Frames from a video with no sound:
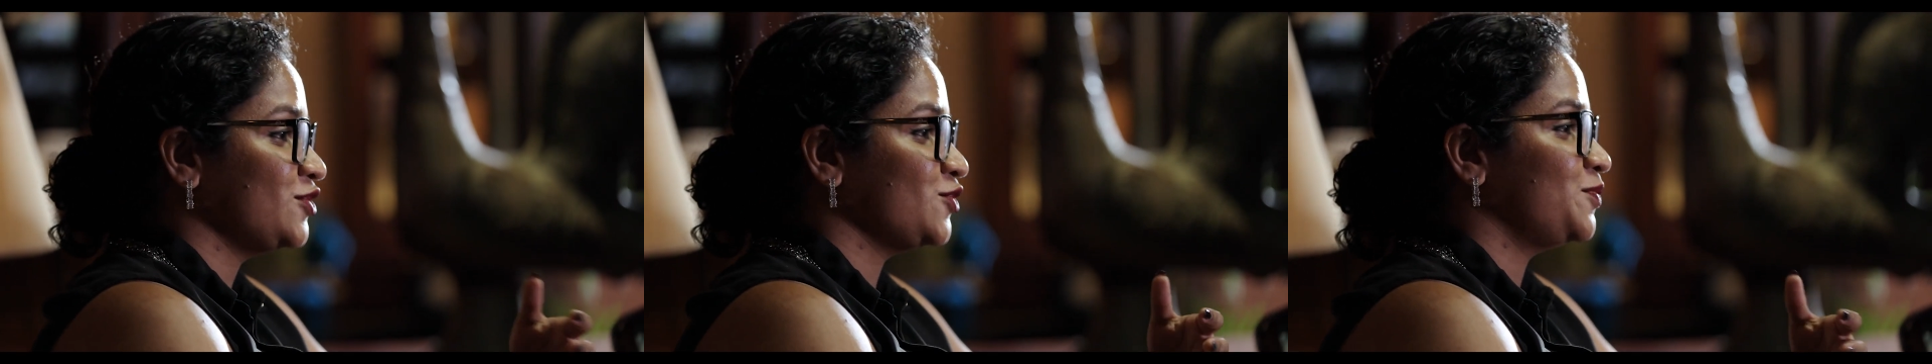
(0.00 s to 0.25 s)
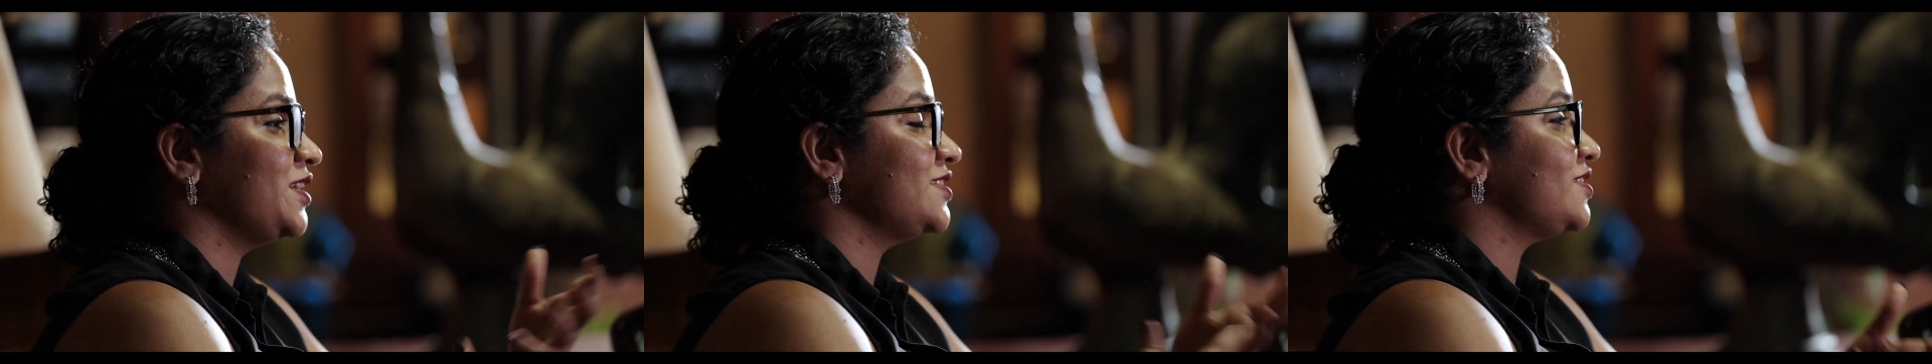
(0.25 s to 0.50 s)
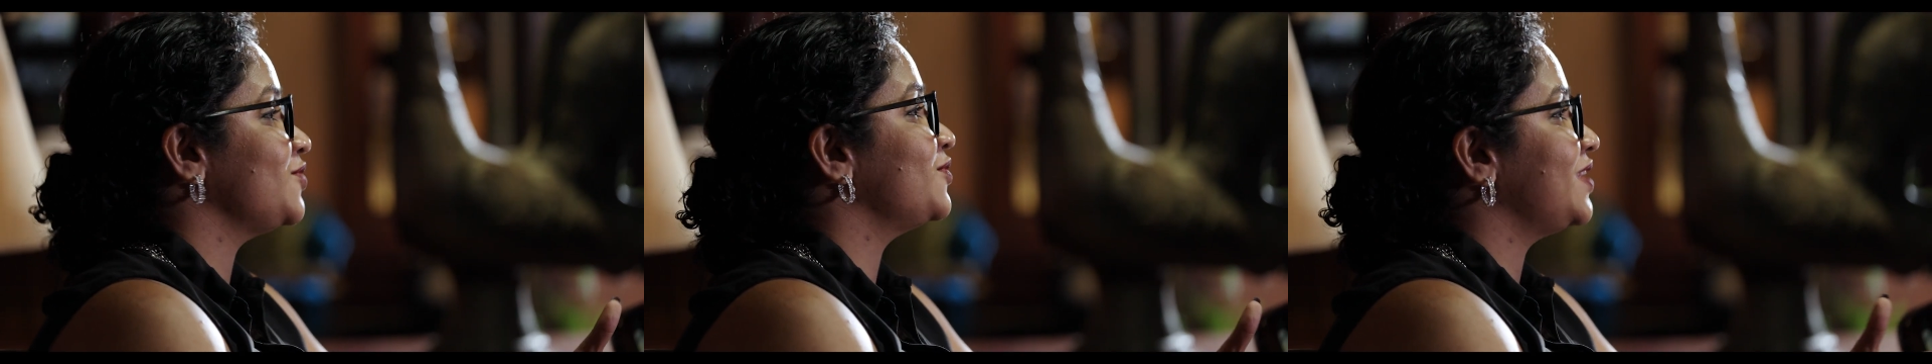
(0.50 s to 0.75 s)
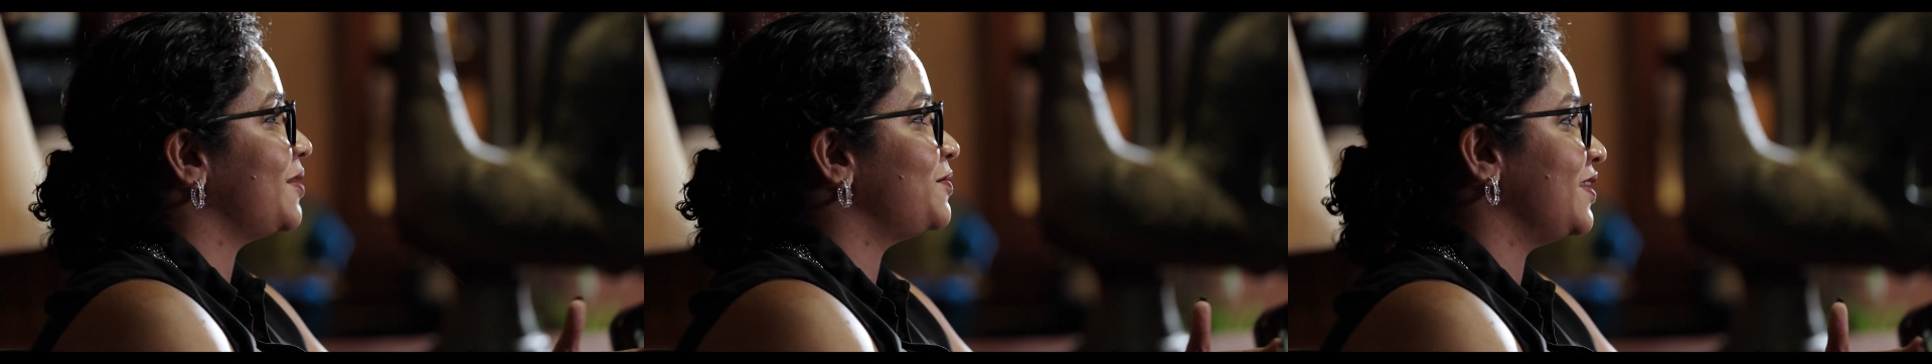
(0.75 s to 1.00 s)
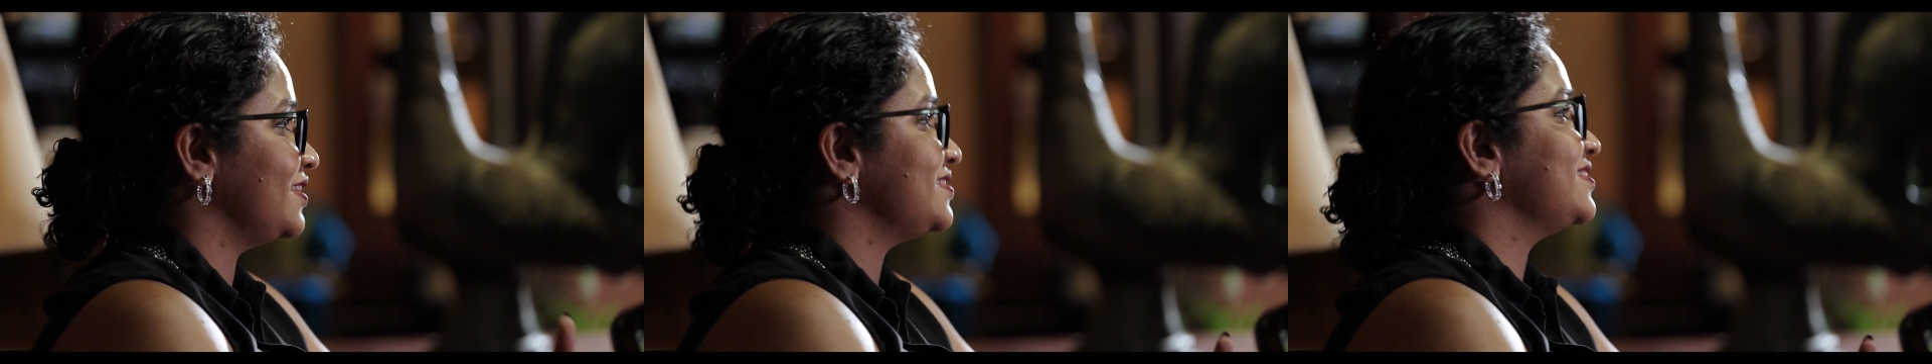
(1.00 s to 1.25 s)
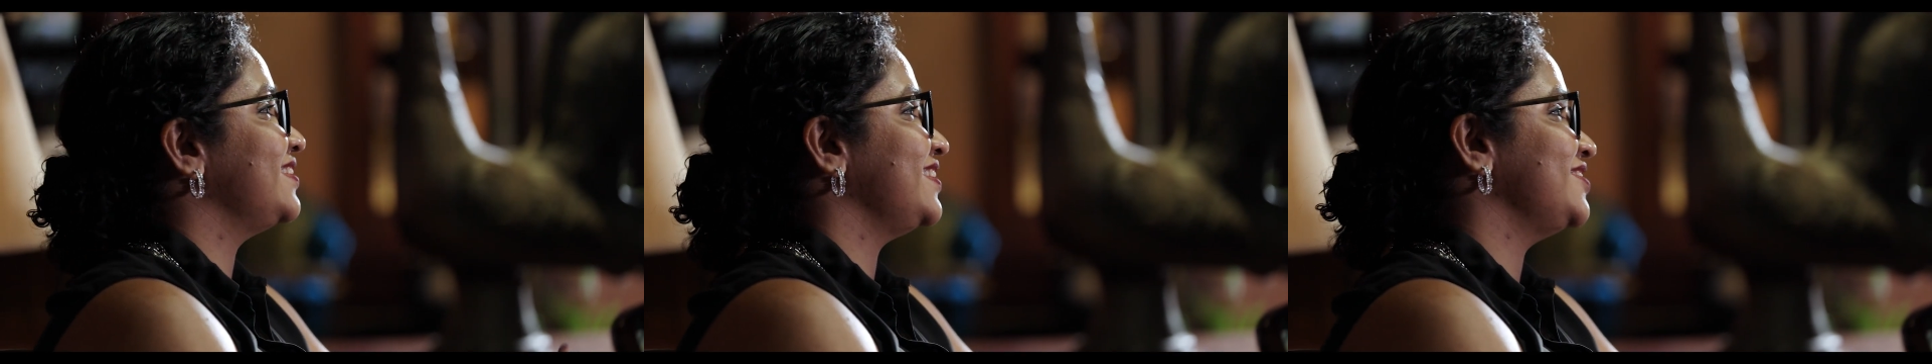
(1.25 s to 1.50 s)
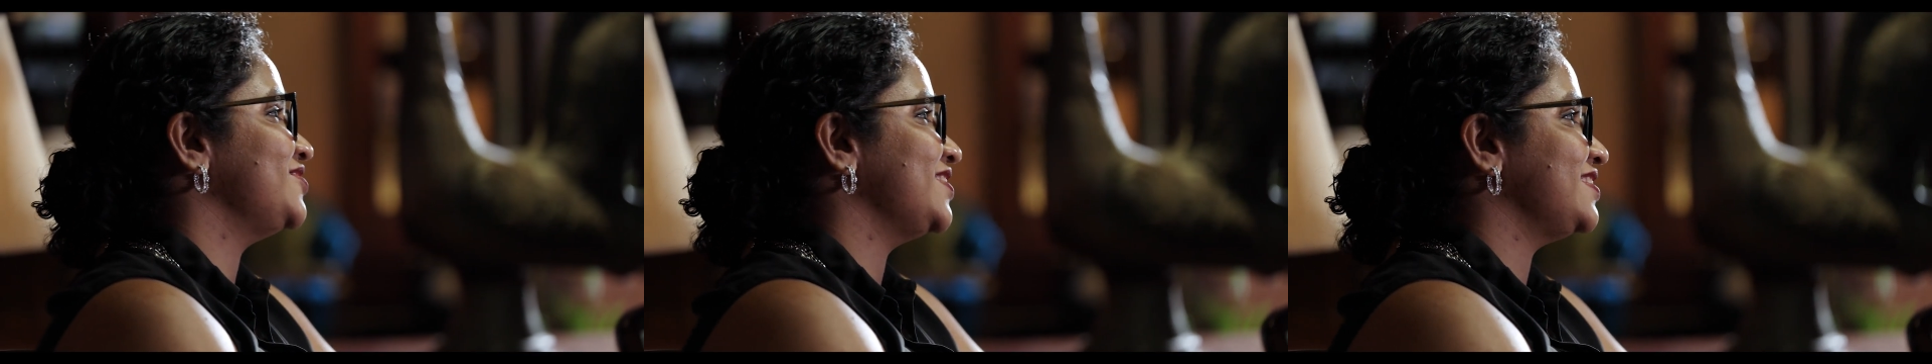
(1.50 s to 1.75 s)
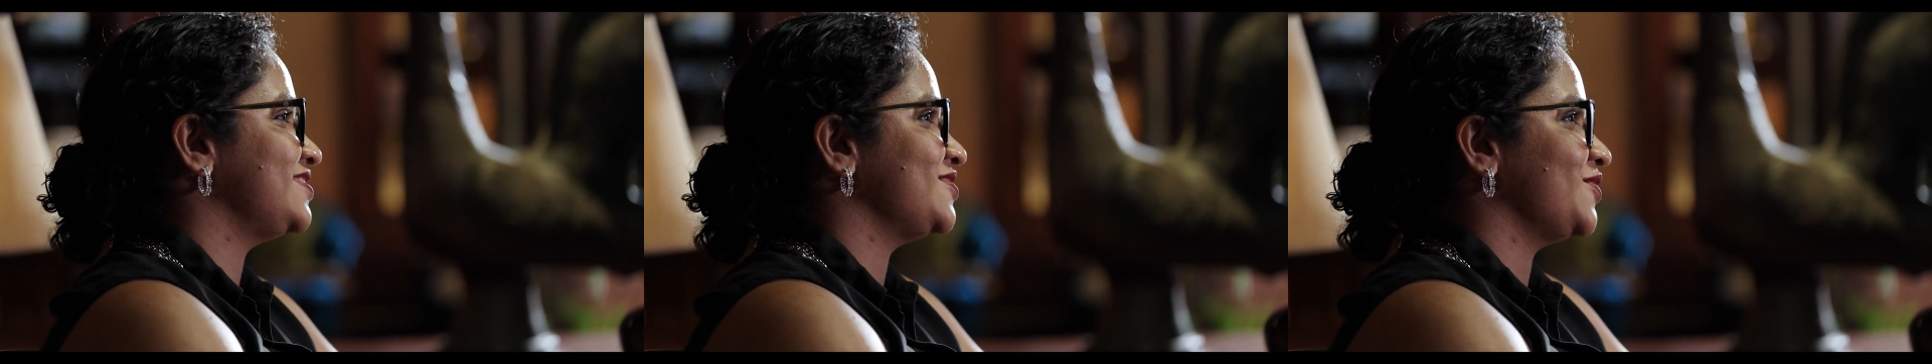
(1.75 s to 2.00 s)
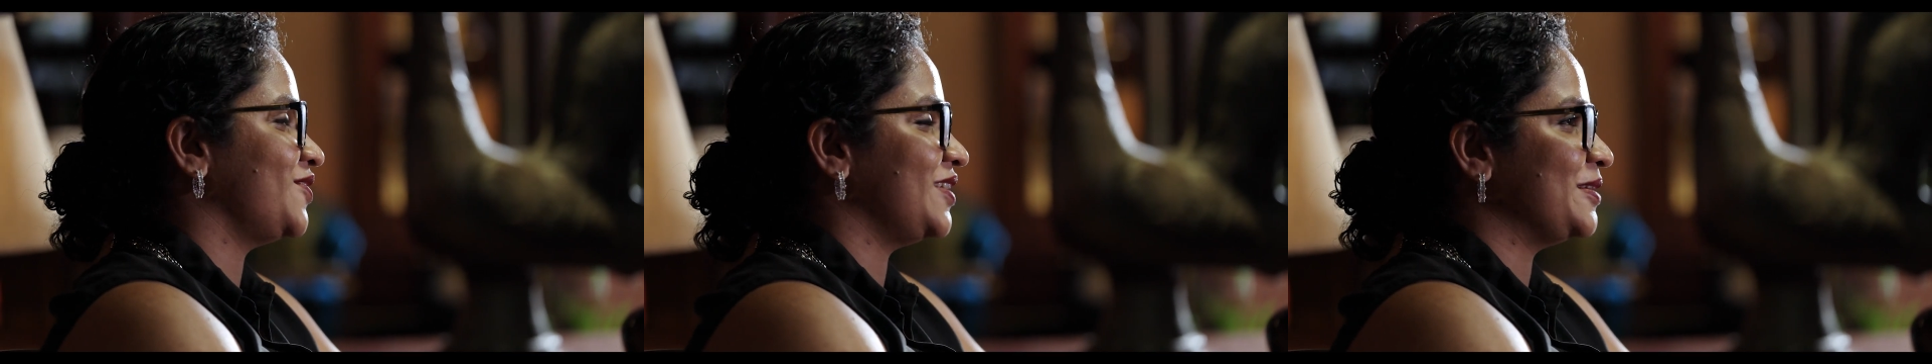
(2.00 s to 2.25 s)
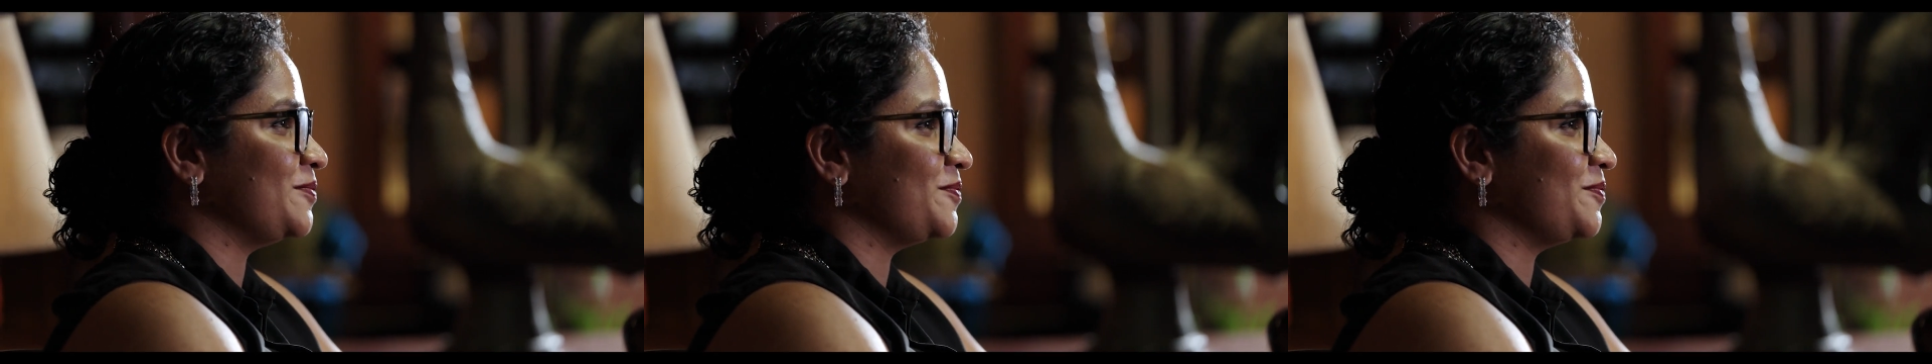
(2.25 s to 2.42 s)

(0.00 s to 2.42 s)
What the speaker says: to pursue their personal interests. So